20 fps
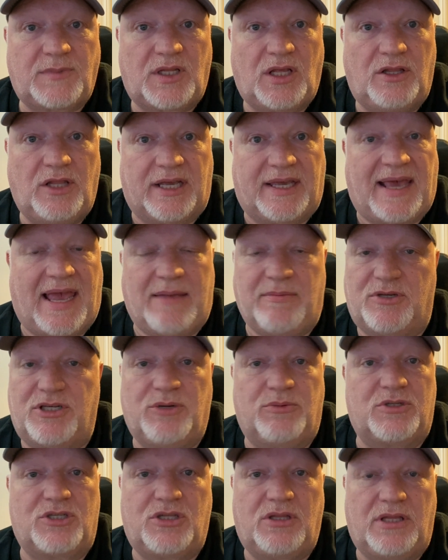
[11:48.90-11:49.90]
that came.
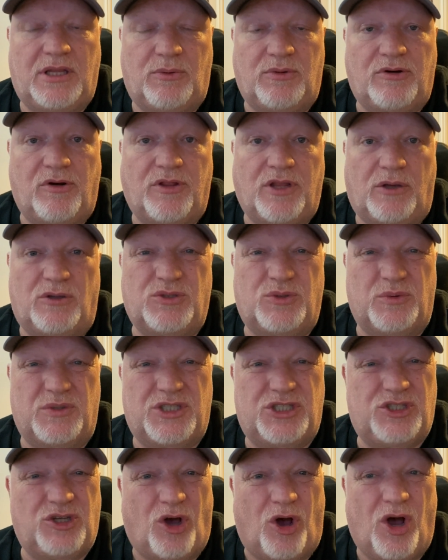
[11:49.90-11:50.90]
They were on those. They were
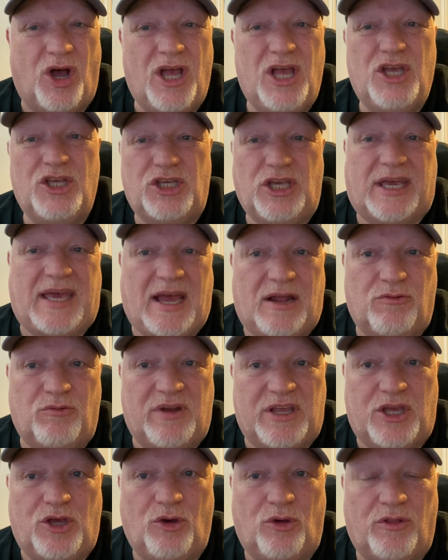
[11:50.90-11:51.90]
shot. You can
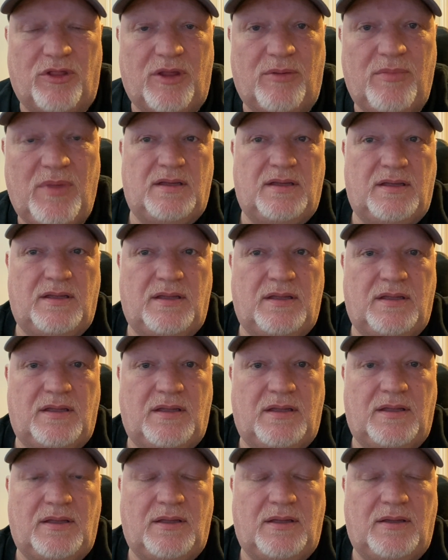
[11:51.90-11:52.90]
recut them,
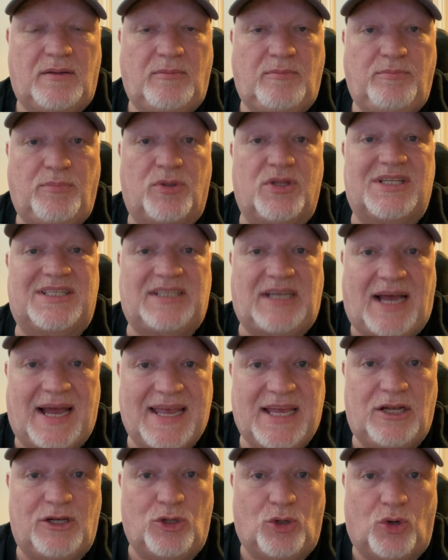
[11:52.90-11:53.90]
but the
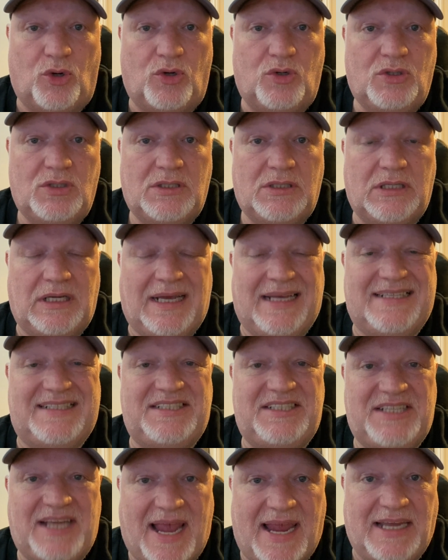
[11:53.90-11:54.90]
tyre law has
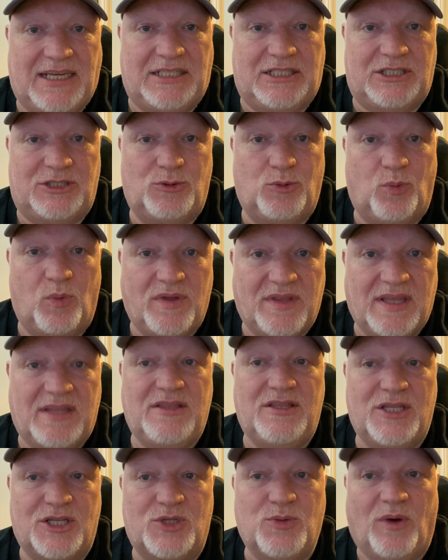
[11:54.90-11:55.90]
changed
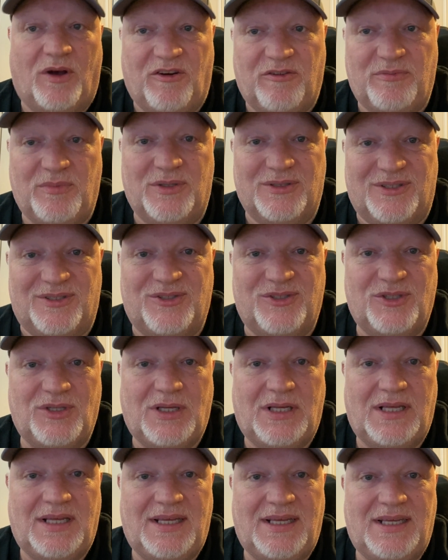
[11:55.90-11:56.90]
within the 12 months.
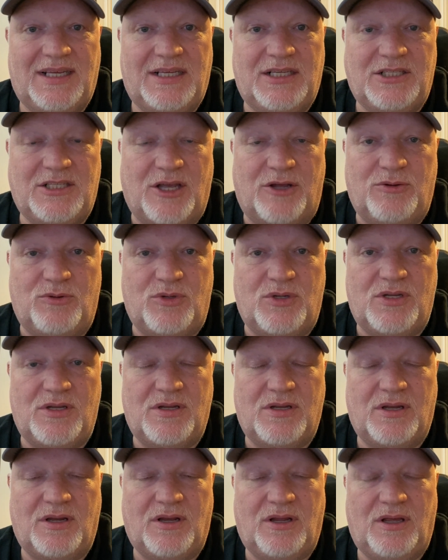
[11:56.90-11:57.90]
So
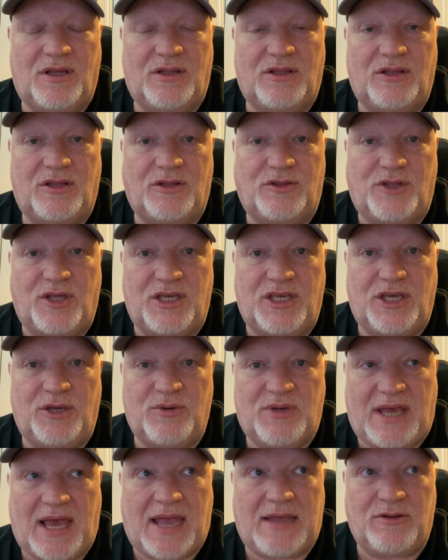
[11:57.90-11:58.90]
the
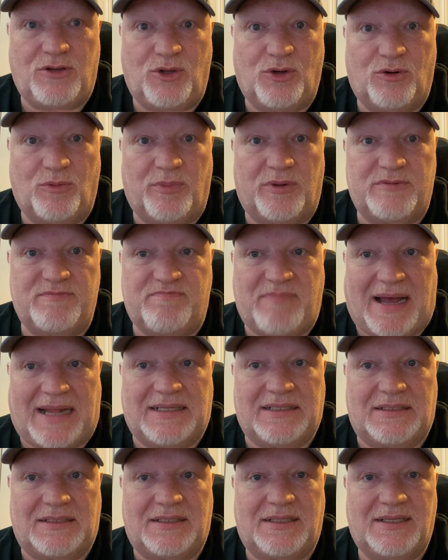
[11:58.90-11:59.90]
UK and Europe has
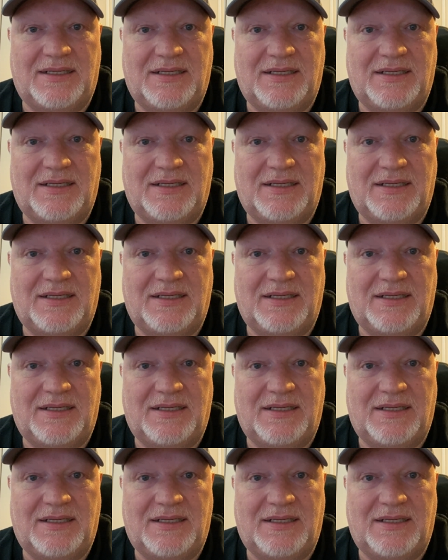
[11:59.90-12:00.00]
banned